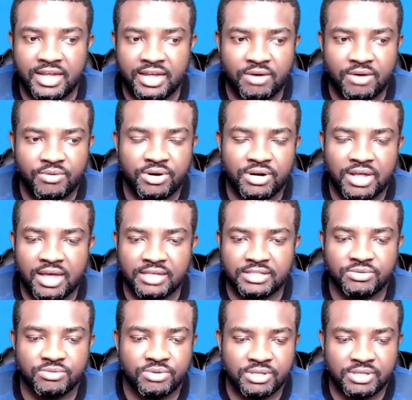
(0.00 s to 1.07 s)
I want to ask
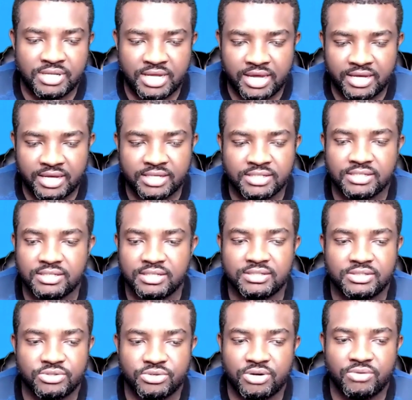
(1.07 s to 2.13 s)
what the egg is and
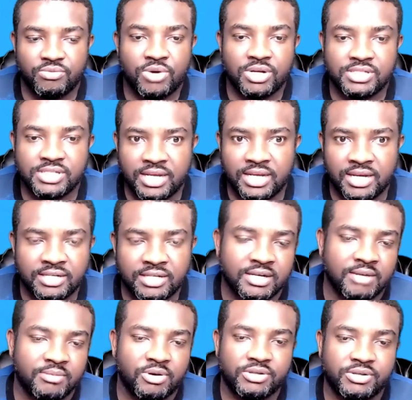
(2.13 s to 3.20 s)
sort of what's in it. And I'm
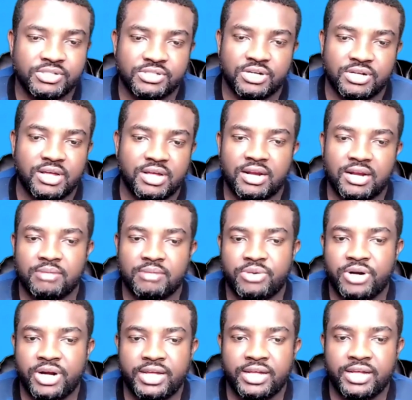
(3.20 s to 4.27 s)
always going to kind of
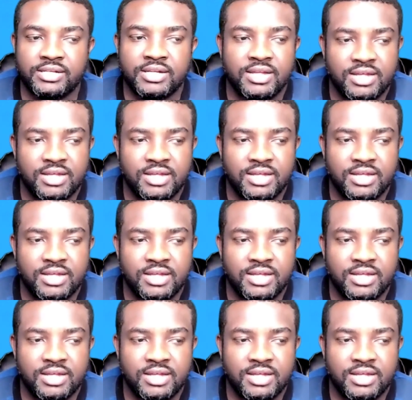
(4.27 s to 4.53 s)
break it.